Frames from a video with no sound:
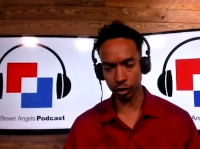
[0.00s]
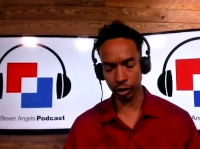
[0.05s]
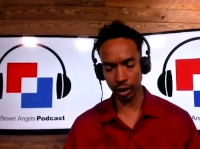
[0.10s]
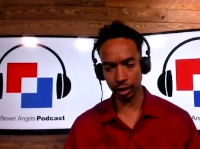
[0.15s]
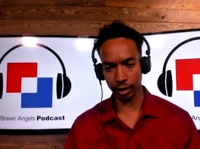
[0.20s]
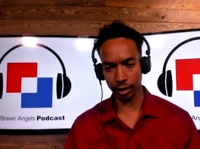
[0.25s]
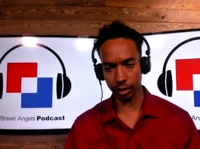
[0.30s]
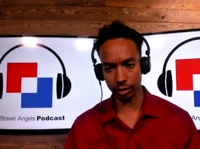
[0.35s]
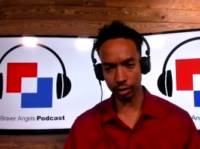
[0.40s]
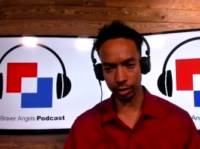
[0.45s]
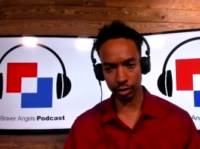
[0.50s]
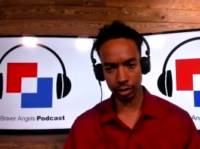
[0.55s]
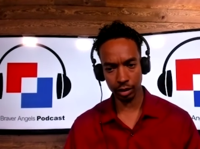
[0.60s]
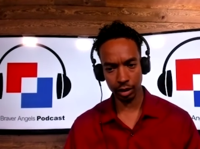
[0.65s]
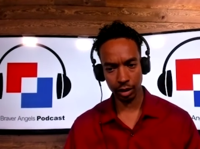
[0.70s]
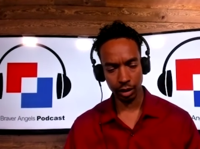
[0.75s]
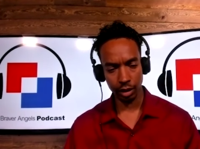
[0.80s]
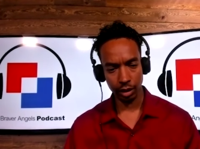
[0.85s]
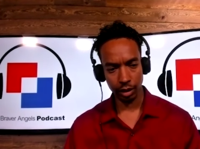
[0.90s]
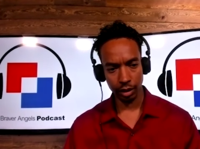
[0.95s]
change,
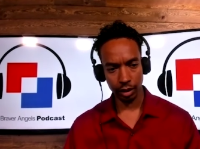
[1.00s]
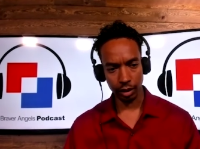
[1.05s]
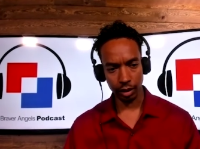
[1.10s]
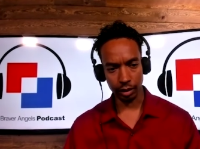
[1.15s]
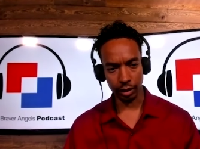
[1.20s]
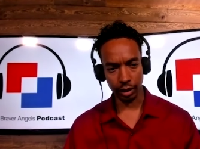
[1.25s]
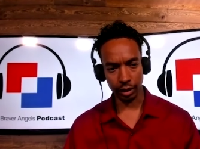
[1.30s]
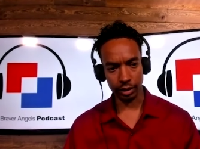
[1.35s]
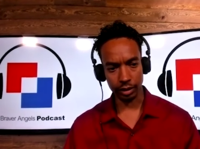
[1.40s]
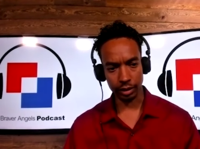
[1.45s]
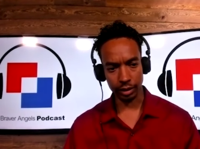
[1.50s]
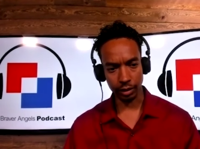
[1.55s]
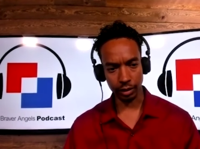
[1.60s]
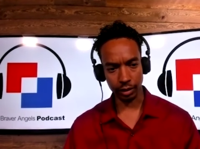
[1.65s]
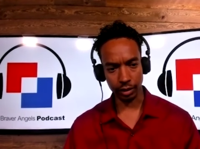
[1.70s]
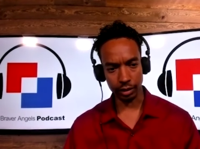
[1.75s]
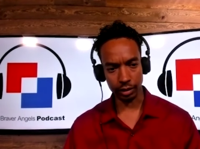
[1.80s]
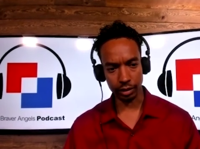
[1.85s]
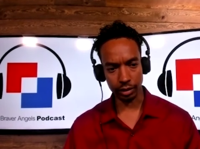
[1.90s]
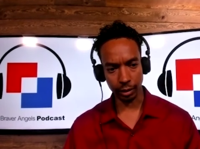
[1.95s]
and
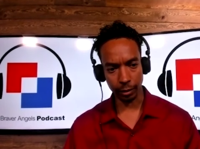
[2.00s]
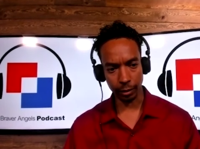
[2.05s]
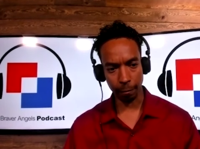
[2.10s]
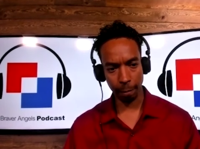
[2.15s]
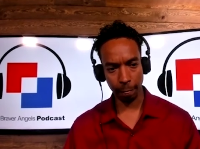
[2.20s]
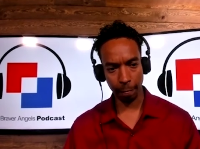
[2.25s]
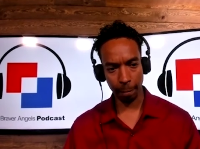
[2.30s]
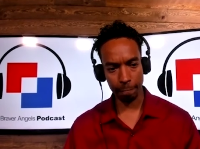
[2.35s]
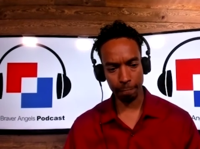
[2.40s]
necessarily so.